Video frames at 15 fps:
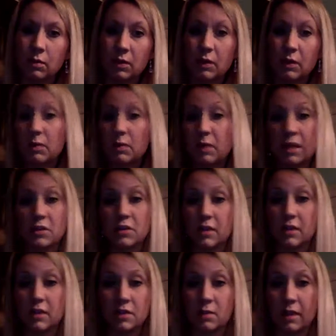pick
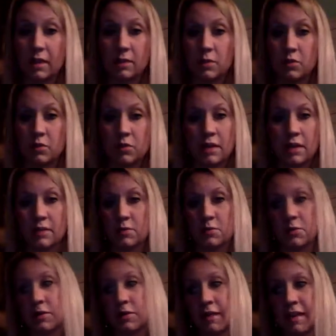yourselves up by the bootstraps and
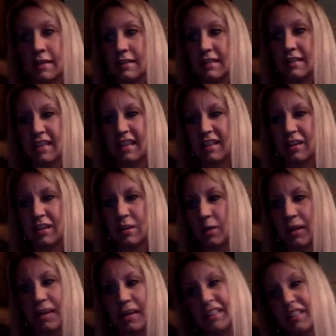realize that,
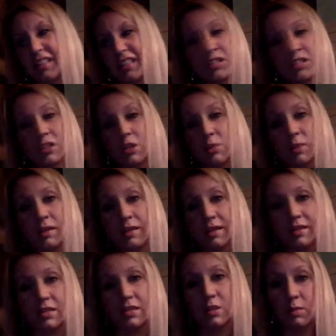it's human.
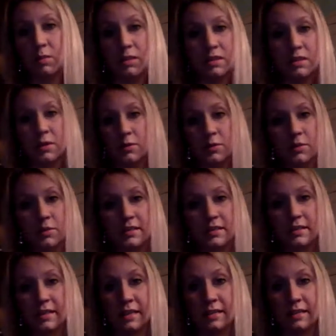It's human to go through these
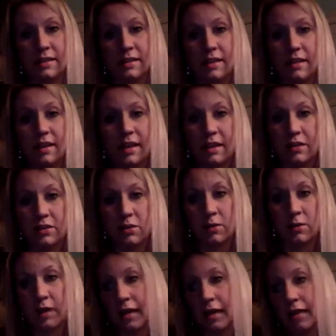things, and it's
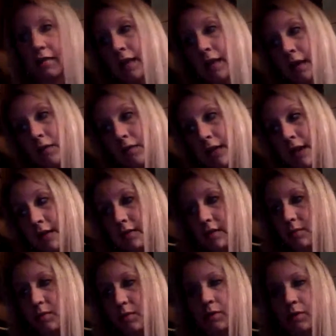okay. And it allows us
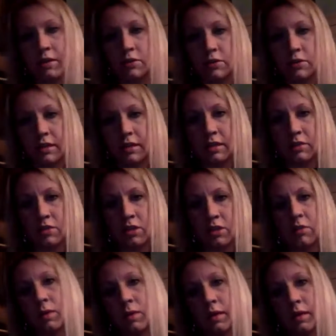to be able to understand each
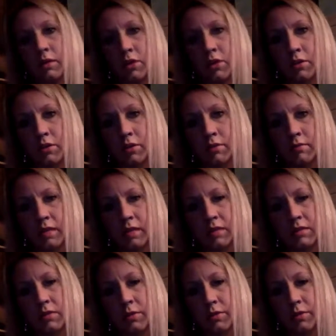other when each other is
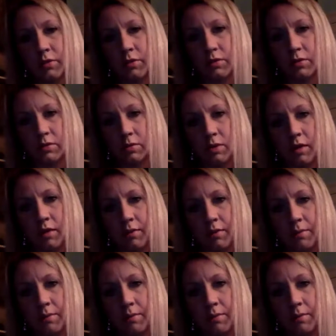going through those as well.